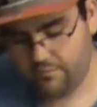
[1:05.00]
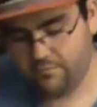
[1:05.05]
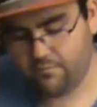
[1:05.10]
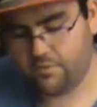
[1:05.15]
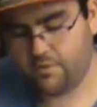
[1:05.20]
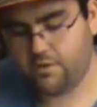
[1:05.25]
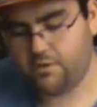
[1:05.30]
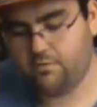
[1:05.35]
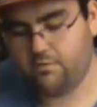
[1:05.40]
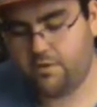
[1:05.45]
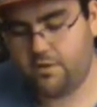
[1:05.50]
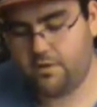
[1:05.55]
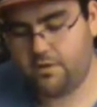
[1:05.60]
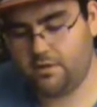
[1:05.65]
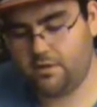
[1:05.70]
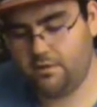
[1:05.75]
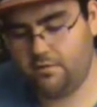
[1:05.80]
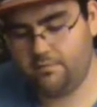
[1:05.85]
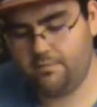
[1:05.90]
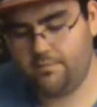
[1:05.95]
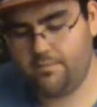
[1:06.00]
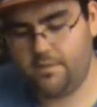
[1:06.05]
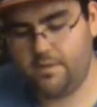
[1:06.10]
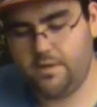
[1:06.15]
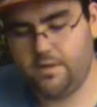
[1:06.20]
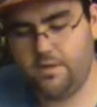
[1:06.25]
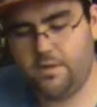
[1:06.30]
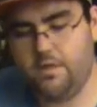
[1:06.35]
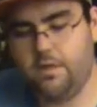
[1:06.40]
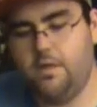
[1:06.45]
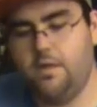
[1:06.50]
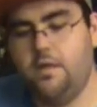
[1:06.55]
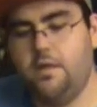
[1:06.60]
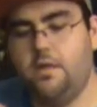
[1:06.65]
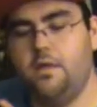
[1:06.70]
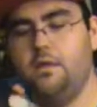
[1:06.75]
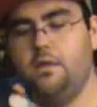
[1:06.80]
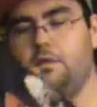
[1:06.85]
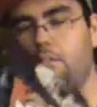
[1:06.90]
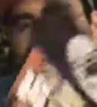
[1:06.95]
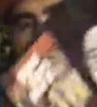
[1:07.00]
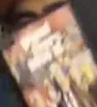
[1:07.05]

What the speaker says: First one here is